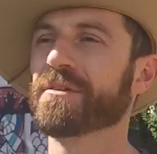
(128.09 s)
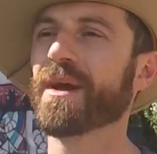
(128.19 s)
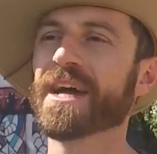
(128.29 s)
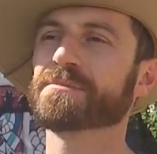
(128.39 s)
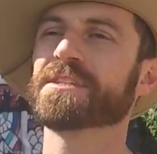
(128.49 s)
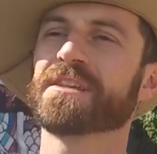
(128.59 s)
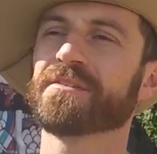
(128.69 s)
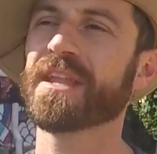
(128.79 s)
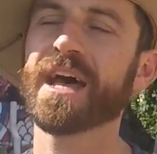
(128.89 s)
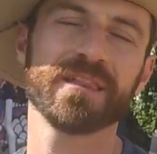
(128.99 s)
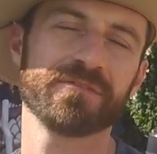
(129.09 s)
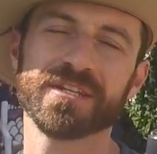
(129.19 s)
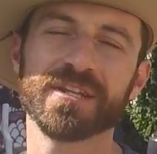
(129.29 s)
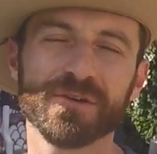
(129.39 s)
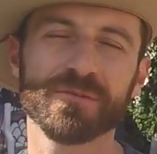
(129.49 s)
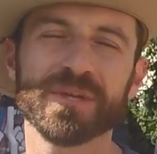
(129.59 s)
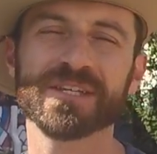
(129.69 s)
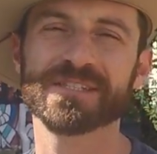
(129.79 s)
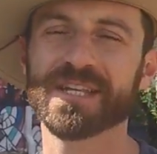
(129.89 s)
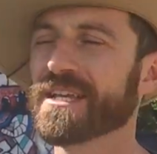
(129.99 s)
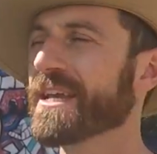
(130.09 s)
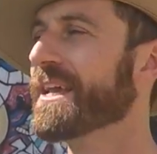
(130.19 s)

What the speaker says: imagine myself not living near a big city.